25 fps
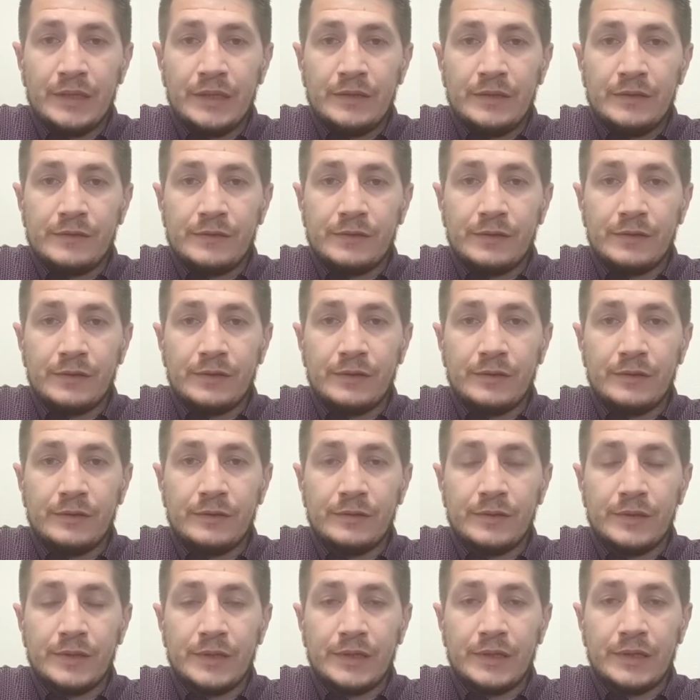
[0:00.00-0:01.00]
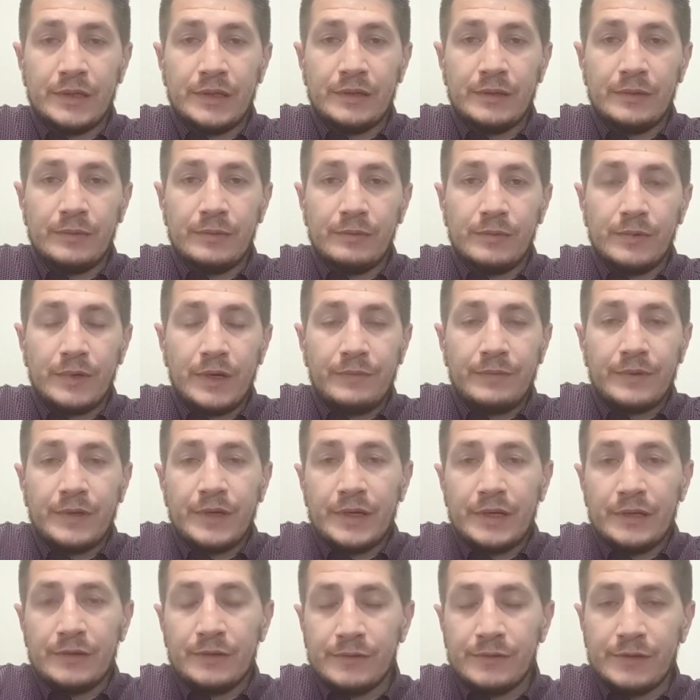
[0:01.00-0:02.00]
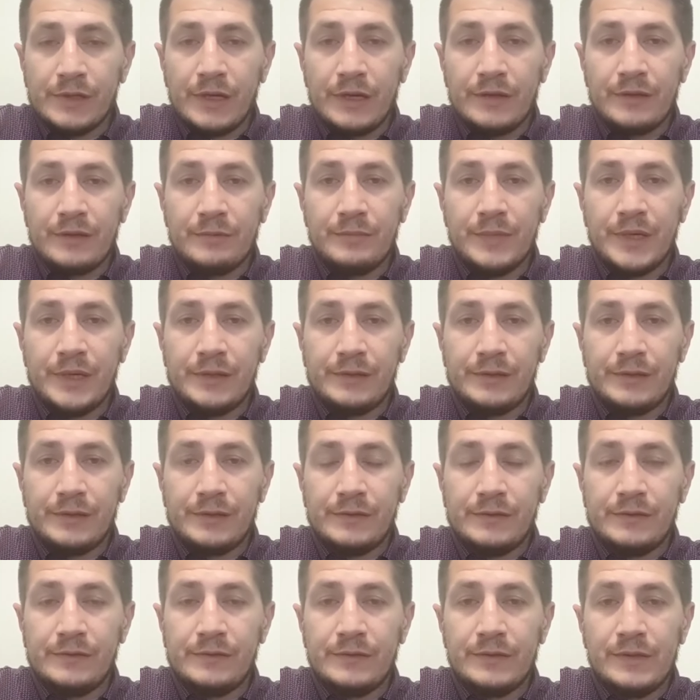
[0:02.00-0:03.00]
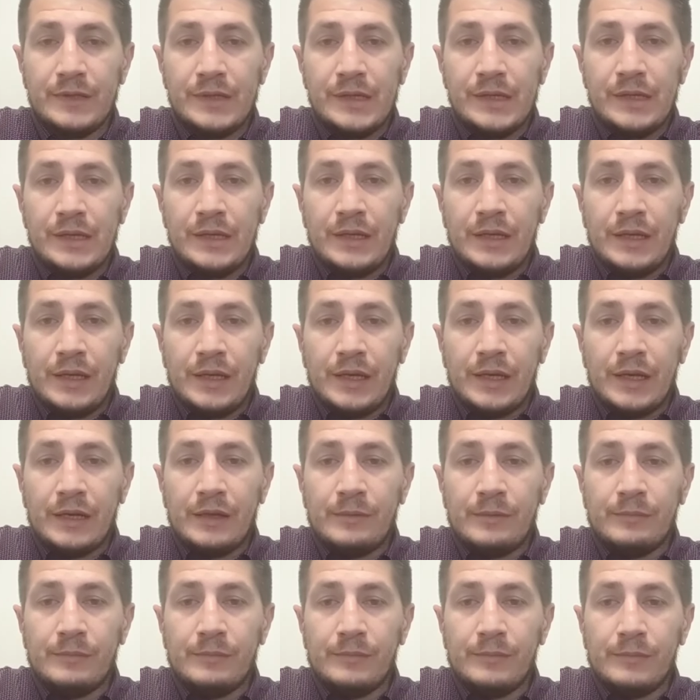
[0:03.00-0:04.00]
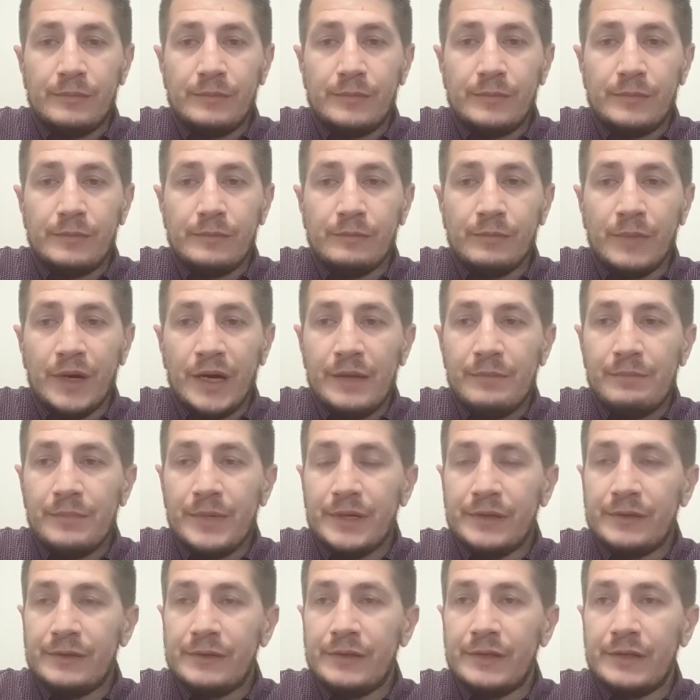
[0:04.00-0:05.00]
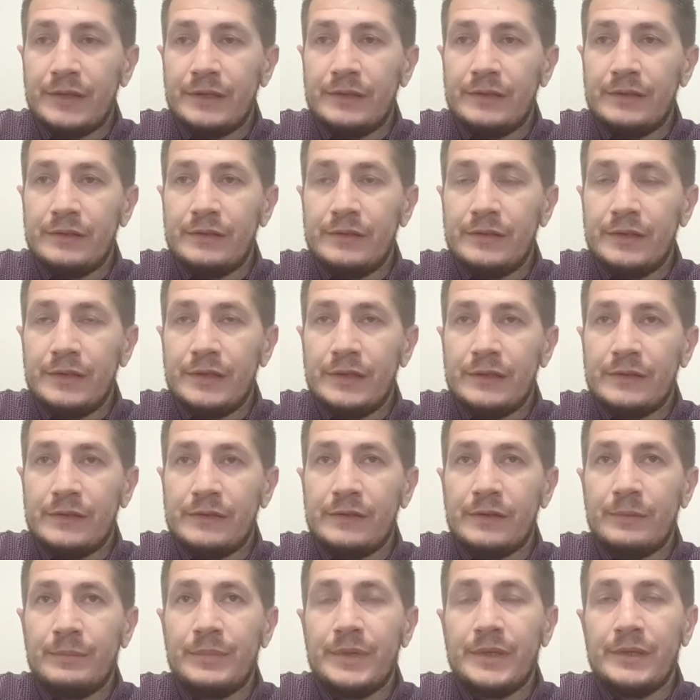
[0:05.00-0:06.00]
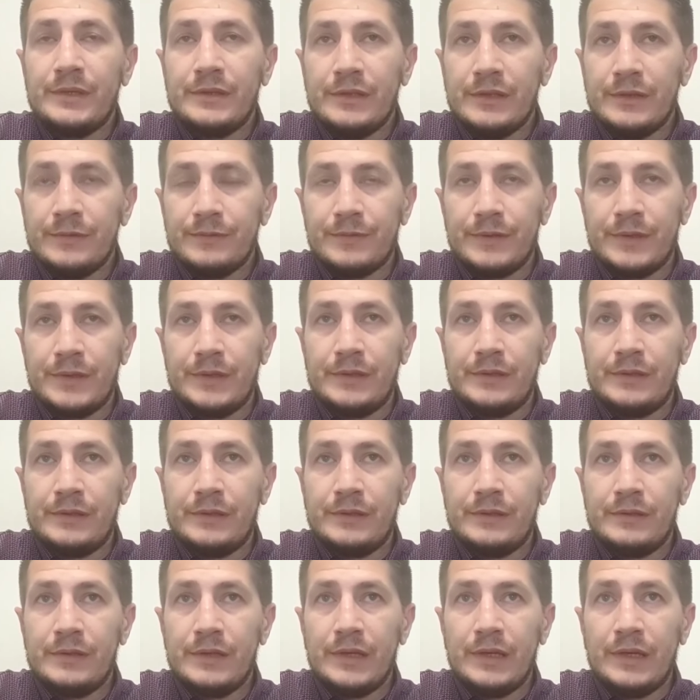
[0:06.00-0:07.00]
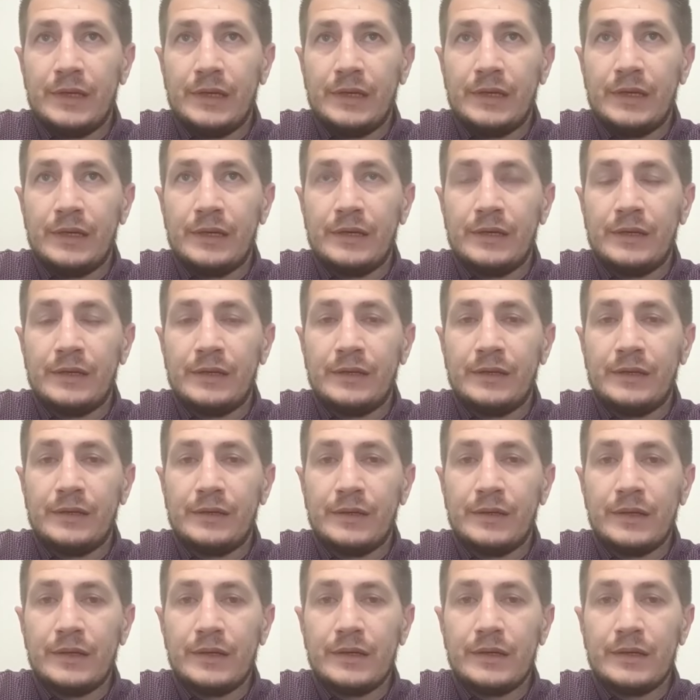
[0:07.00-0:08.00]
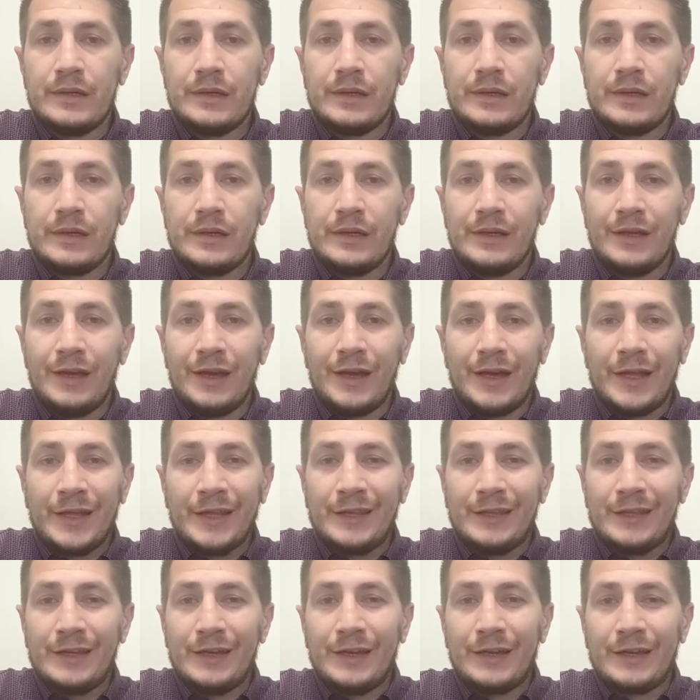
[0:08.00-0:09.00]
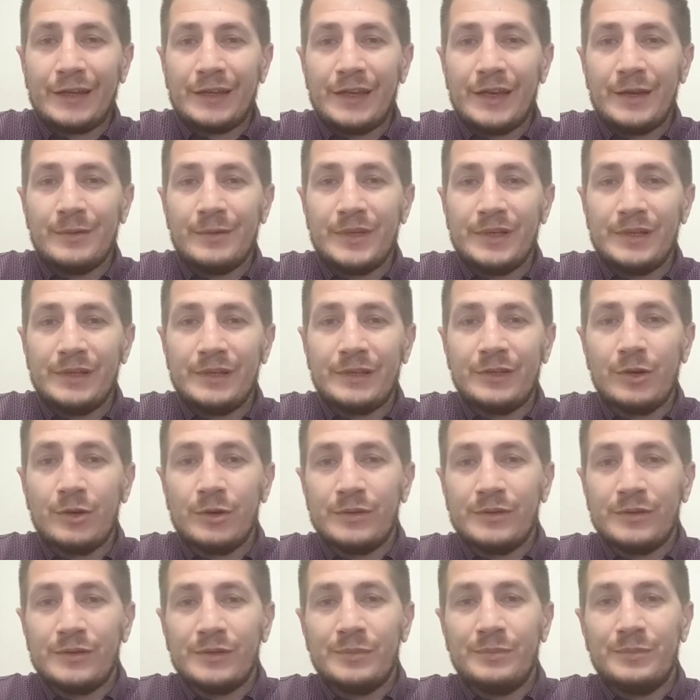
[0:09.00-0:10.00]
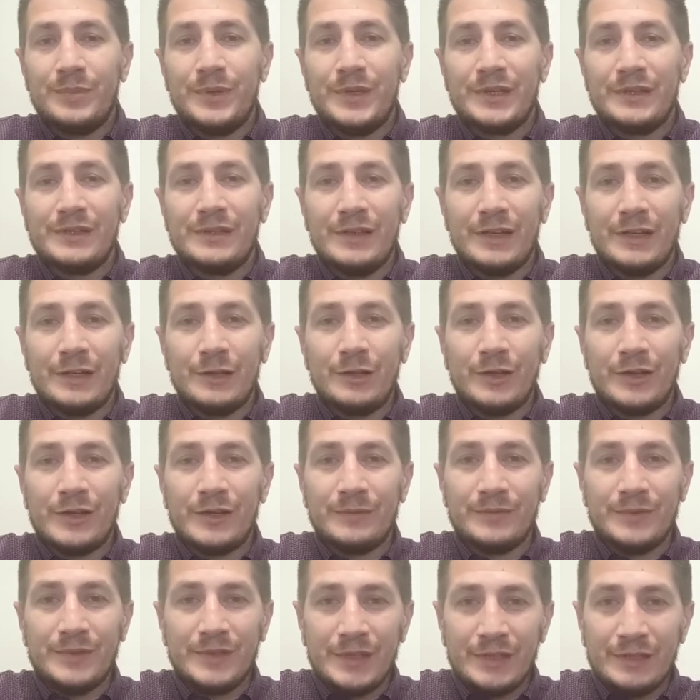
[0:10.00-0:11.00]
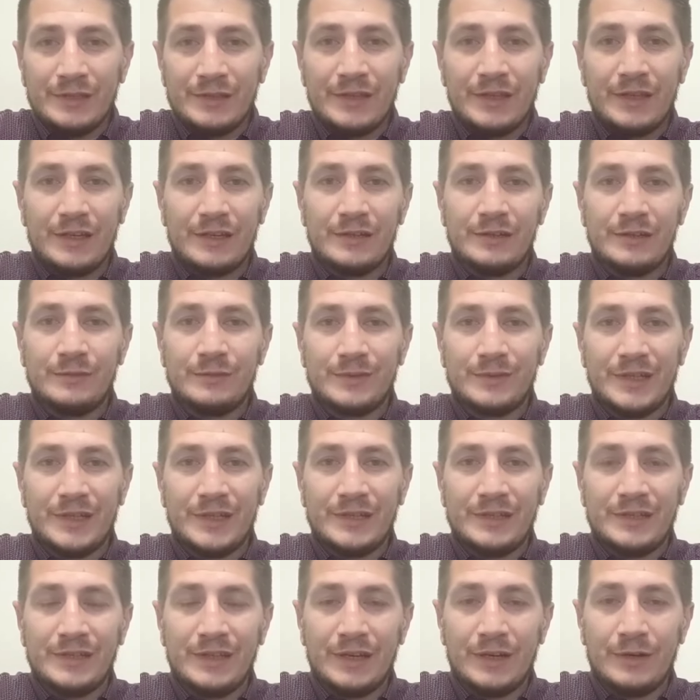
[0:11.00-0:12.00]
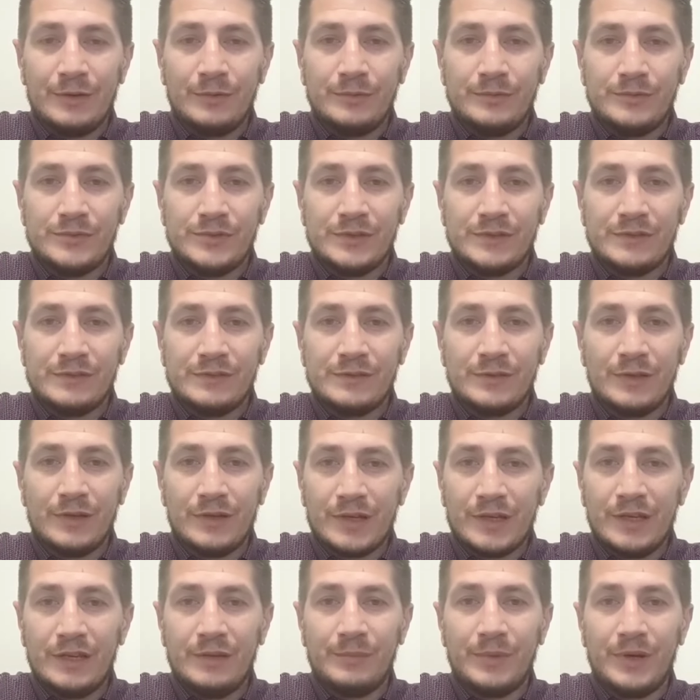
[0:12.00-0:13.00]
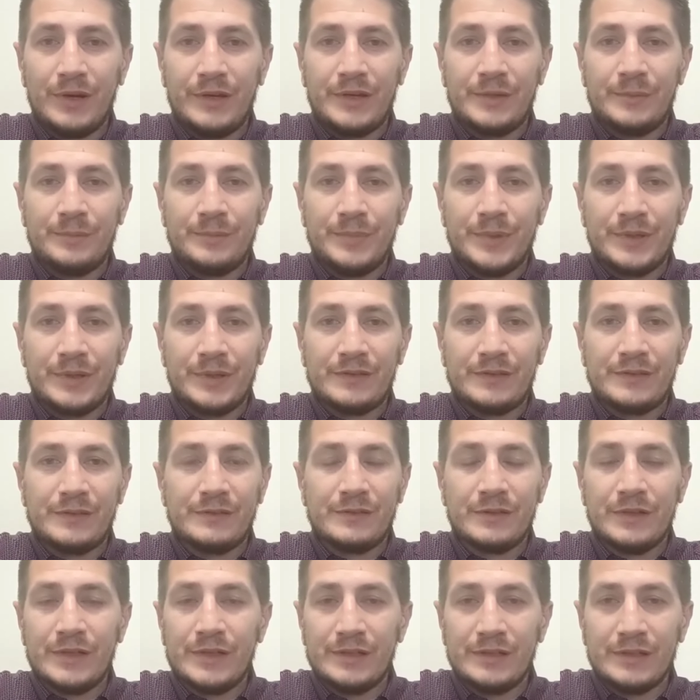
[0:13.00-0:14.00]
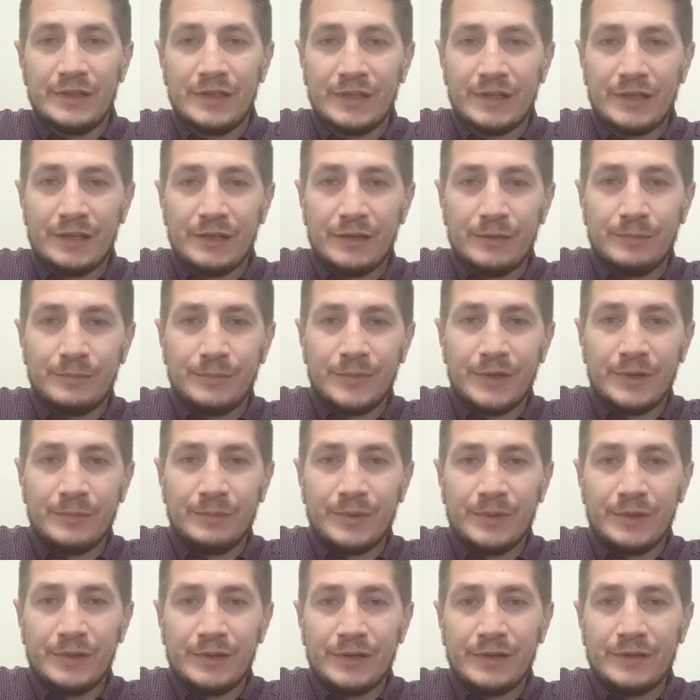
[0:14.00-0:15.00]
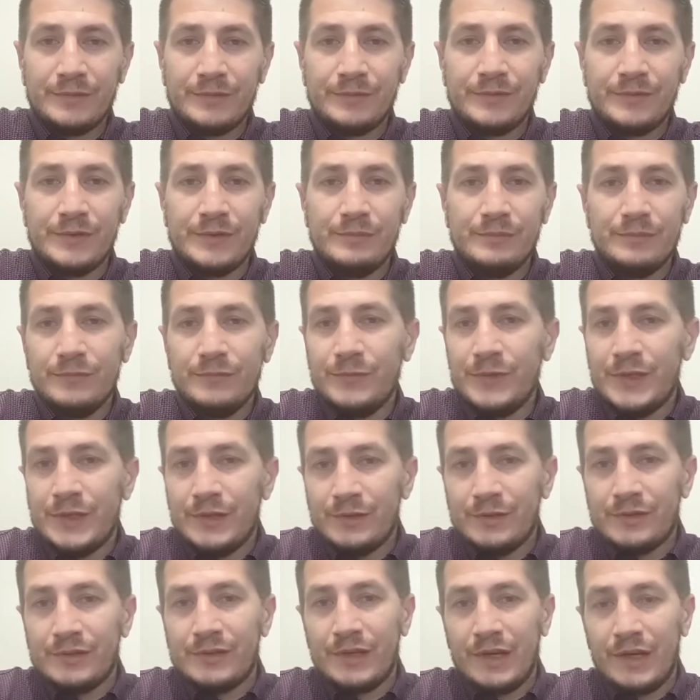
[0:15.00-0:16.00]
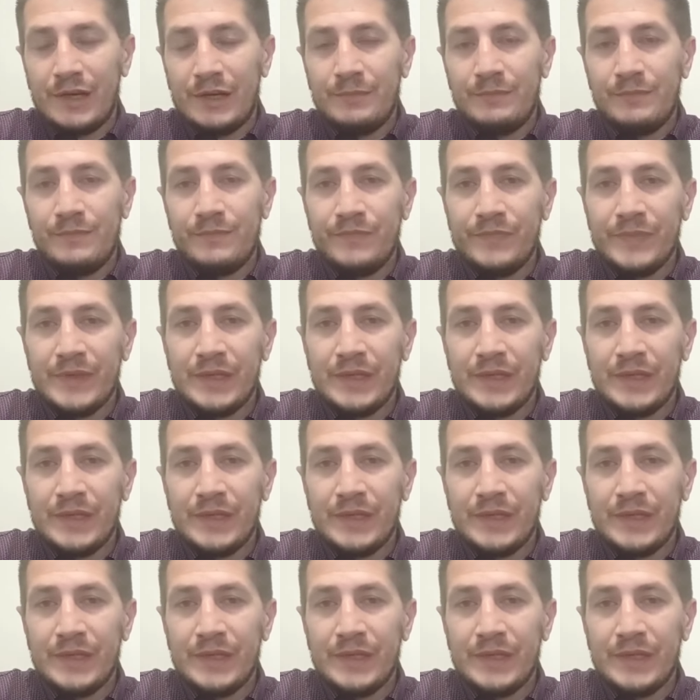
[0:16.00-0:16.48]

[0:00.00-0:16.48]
So I've got to use other methods, and my method is a bit different, and I can't really go into a lot of detail right now just talking about it, because it's going to take up a lot of video time.